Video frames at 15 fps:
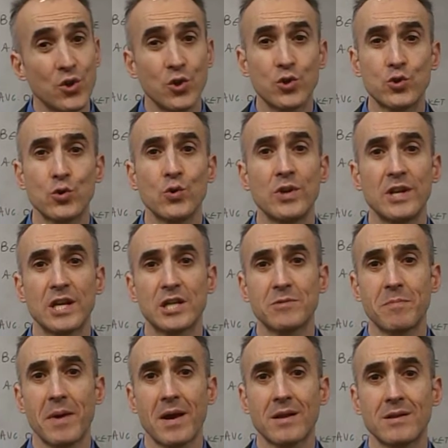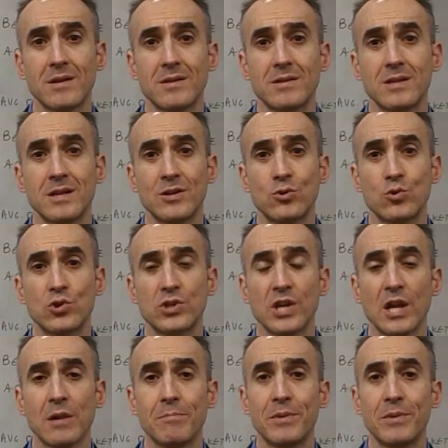you shouldn't expect it uh, to sell